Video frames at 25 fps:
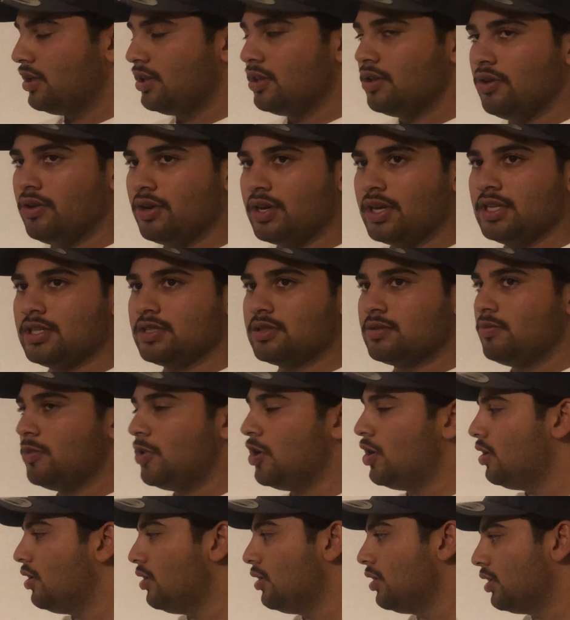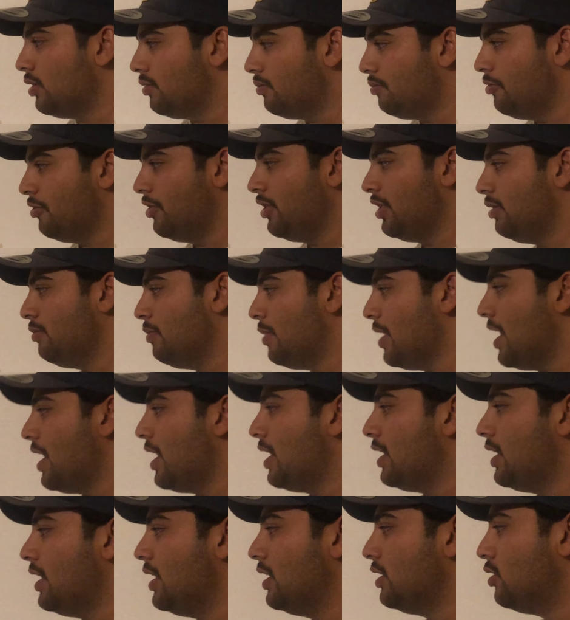don't get small or really
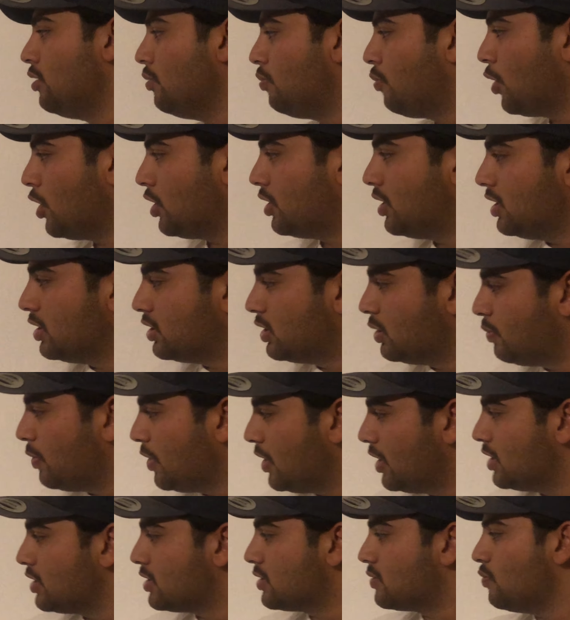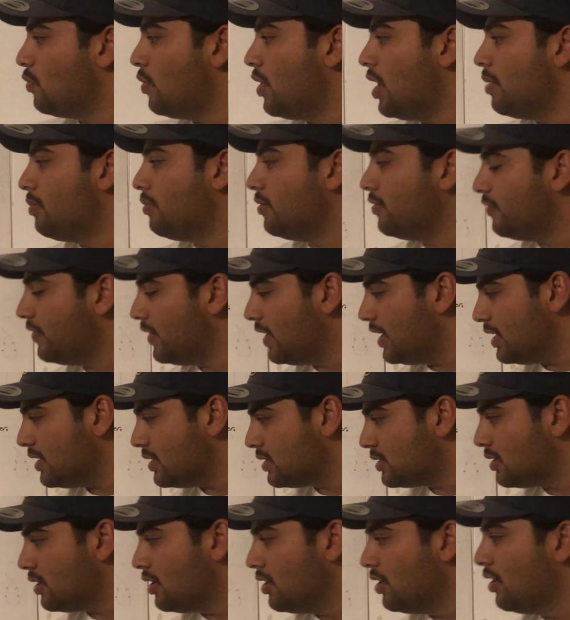bad. And to participate in swap
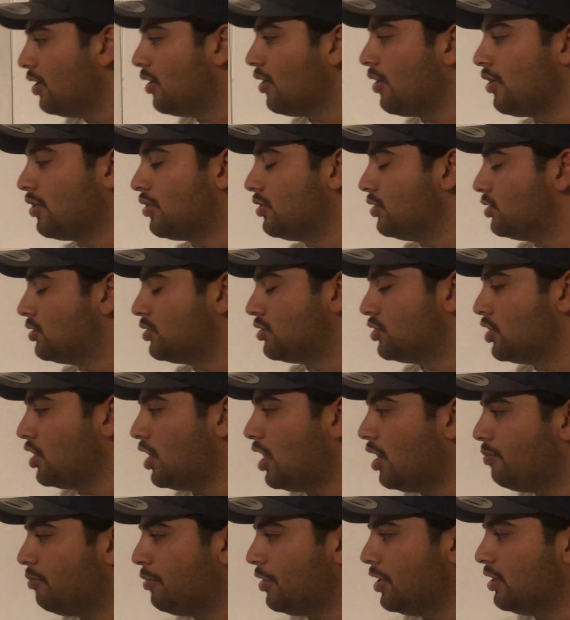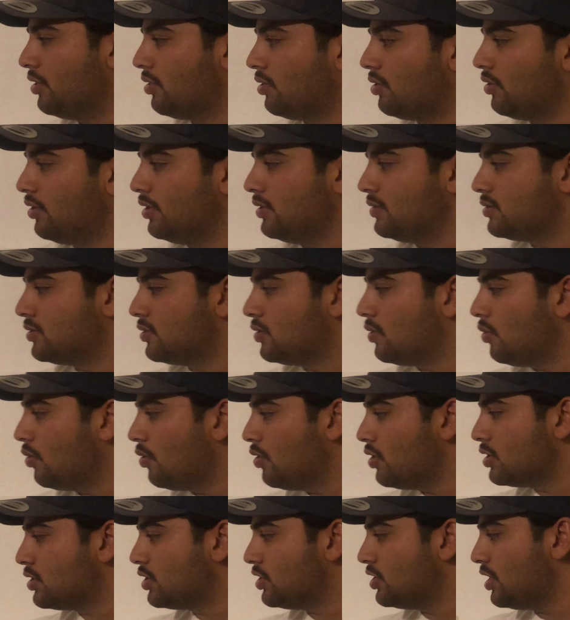events, or to shop in thrift
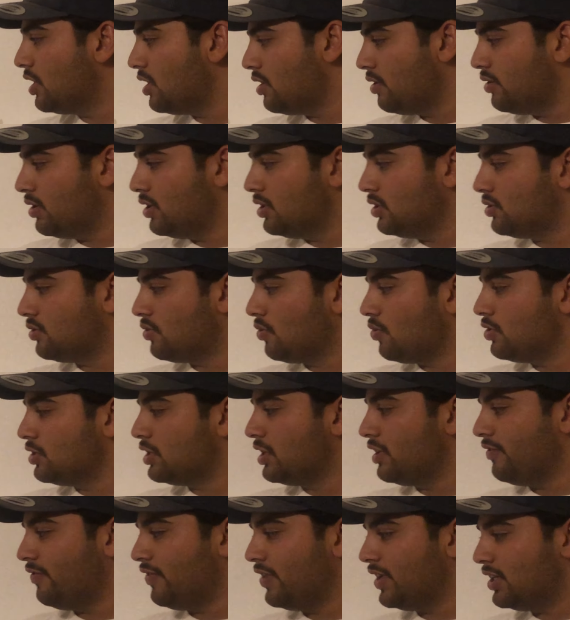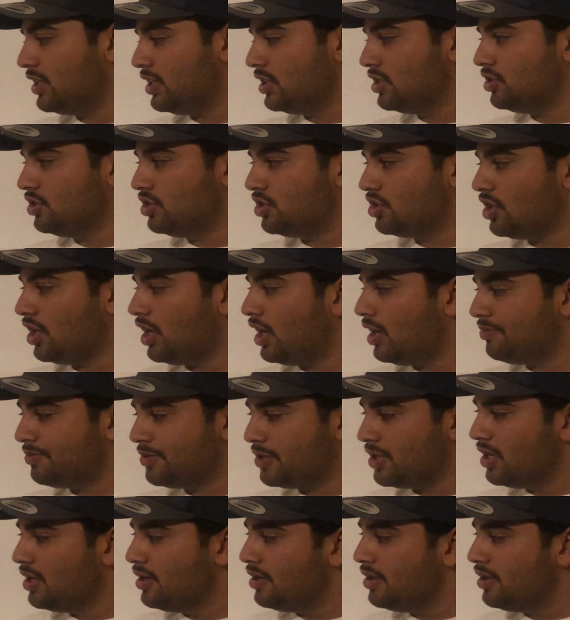stores, charity stores, or vintage shops.